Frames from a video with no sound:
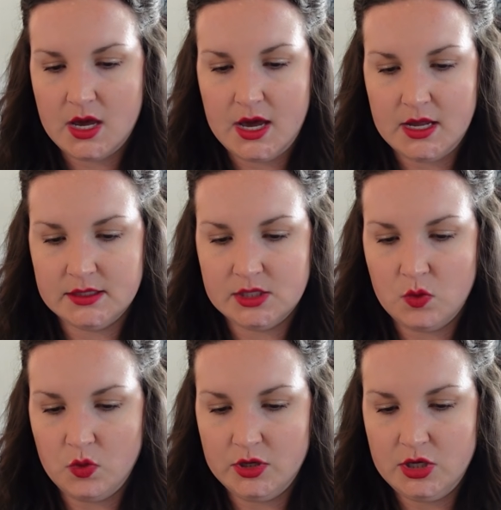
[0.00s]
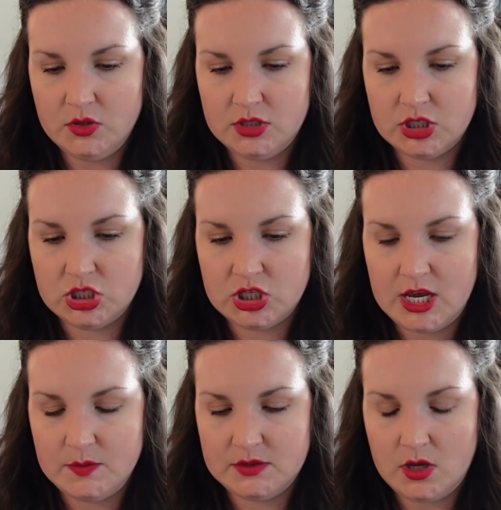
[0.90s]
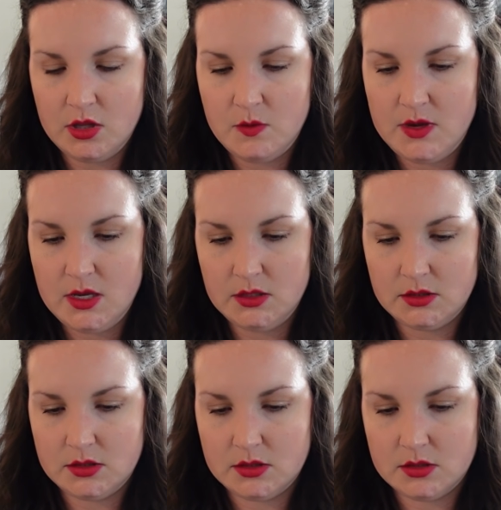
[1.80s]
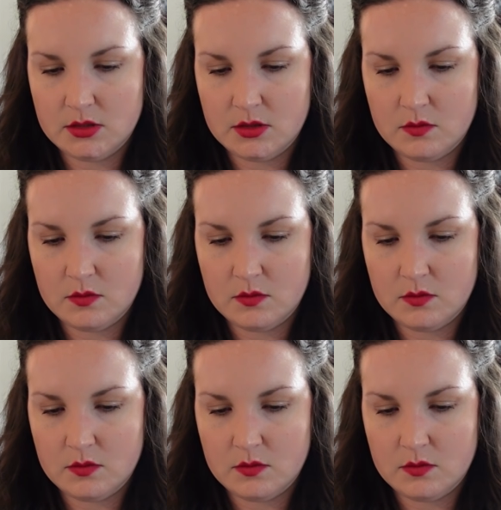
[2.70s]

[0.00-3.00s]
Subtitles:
And so we'll use shapes on the beats.